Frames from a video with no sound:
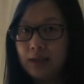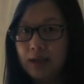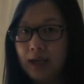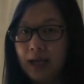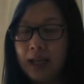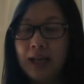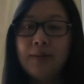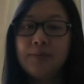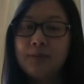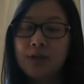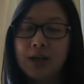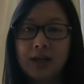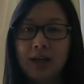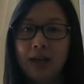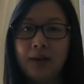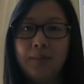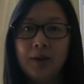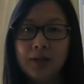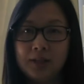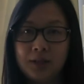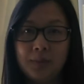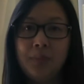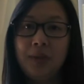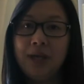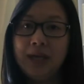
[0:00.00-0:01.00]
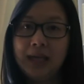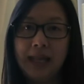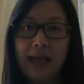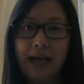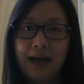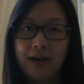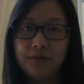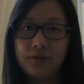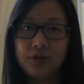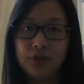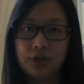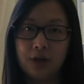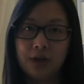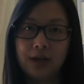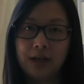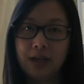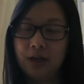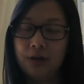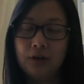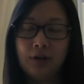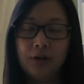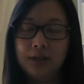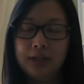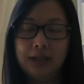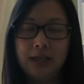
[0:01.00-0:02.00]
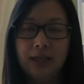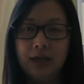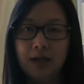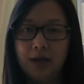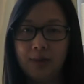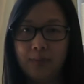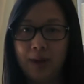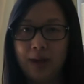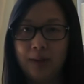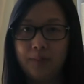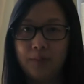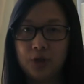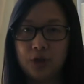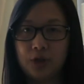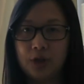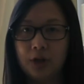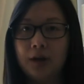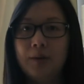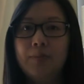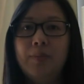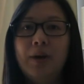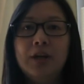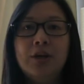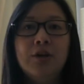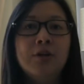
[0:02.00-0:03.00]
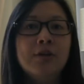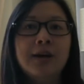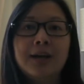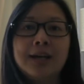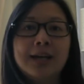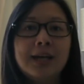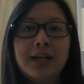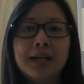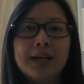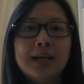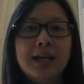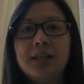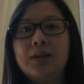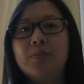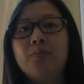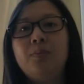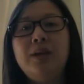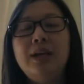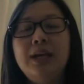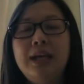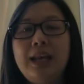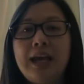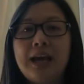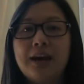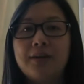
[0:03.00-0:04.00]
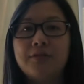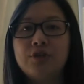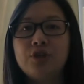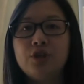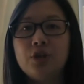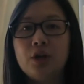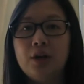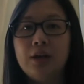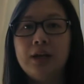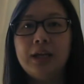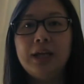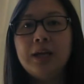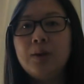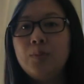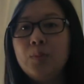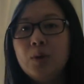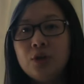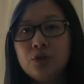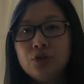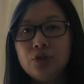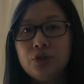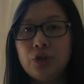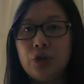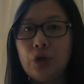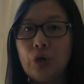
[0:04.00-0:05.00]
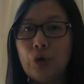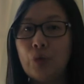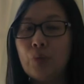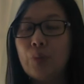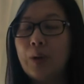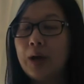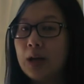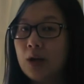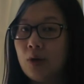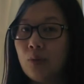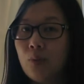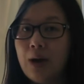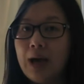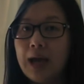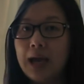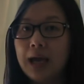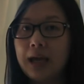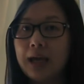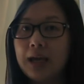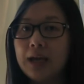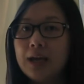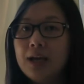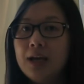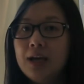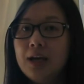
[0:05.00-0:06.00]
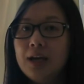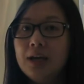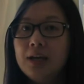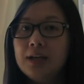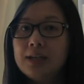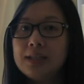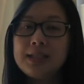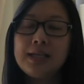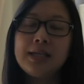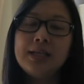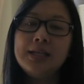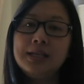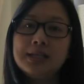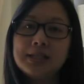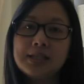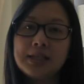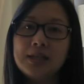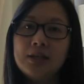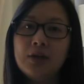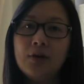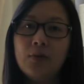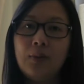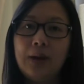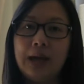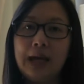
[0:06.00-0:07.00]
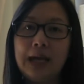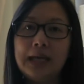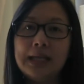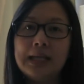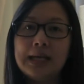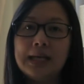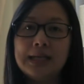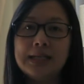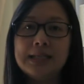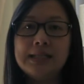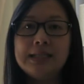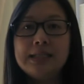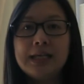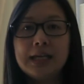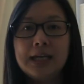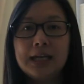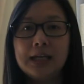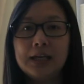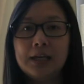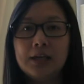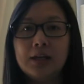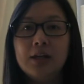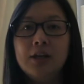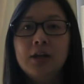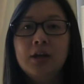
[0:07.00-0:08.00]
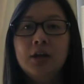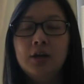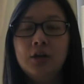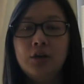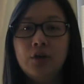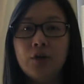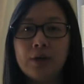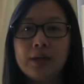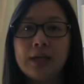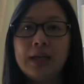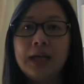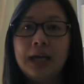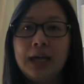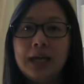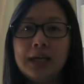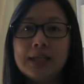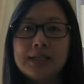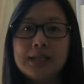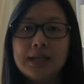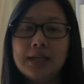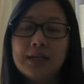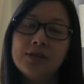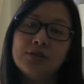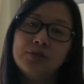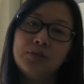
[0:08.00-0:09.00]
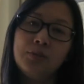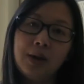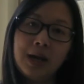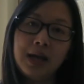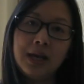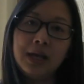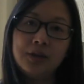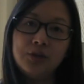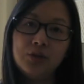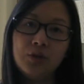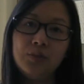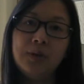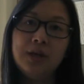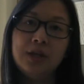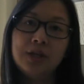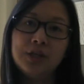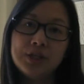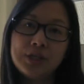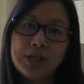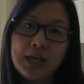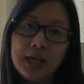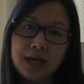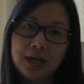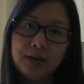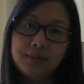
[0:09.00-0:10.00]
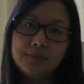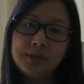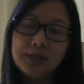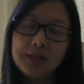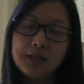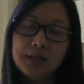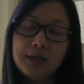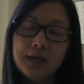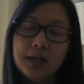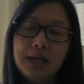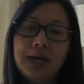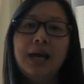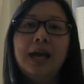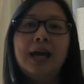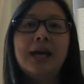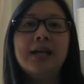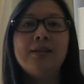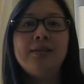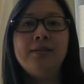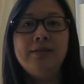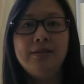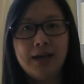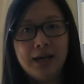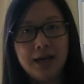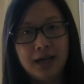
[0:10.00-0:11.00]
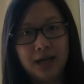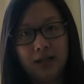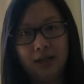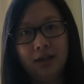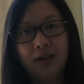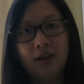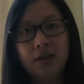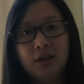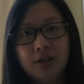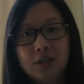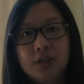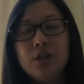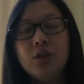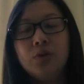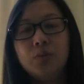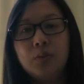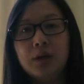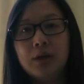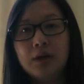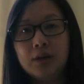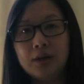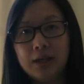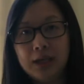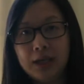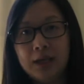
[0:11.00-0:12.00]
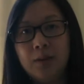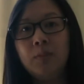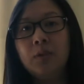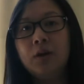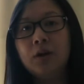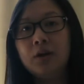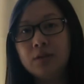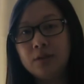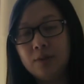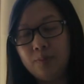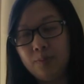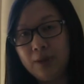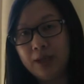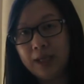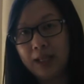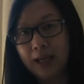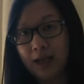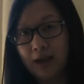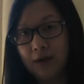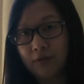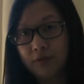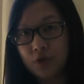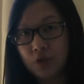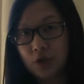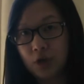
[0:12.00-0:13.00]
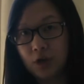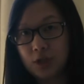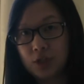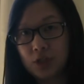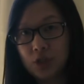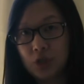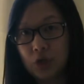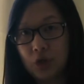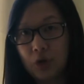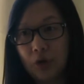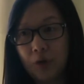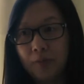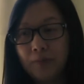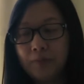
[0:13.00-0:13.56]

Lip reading: And I'm talking about the PDF chart here, not the paper chart, but you're not going to get the PDF chart emailed to you right away. Cindy's going to wait until your kit is ready to be shipped, and then she will email the PDF chart to you.